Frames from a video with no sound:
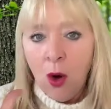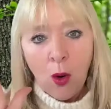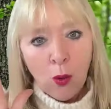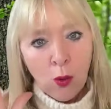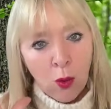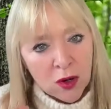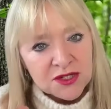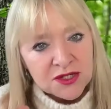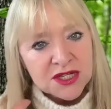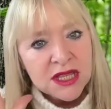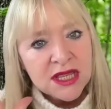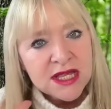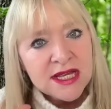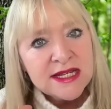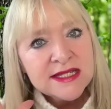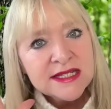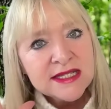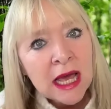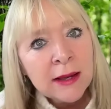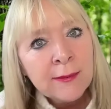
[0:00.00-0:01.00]
what are
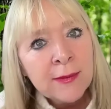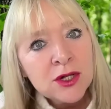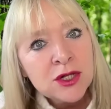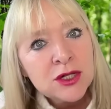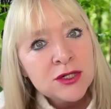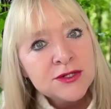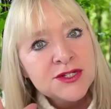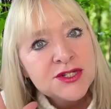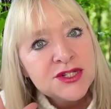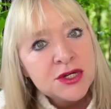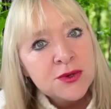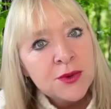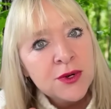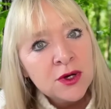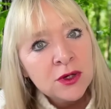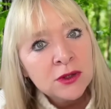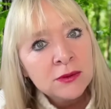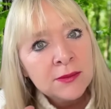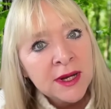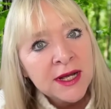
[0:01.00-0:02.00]
these chemicals
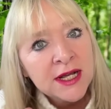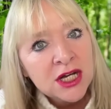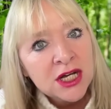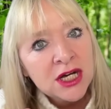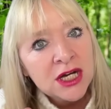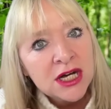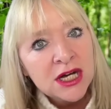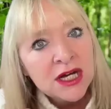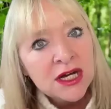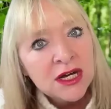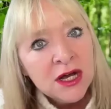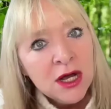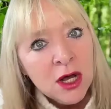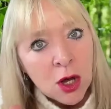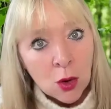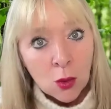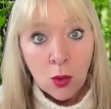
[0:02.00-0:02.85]
doing on my car?